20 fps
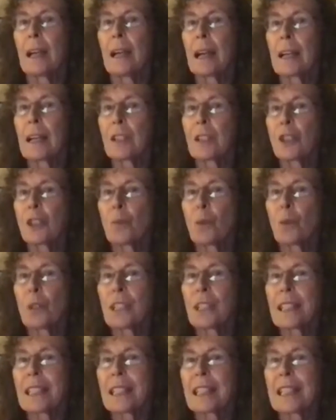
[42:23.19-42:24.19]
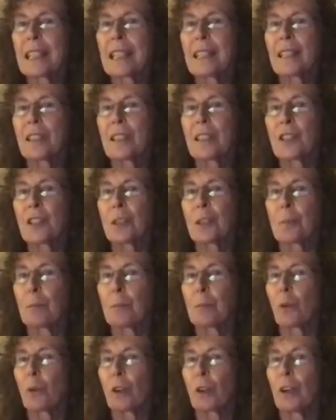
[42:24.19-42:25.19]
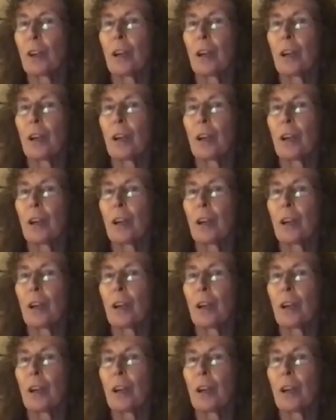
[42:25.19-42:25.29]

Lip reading: And to what extent does the book,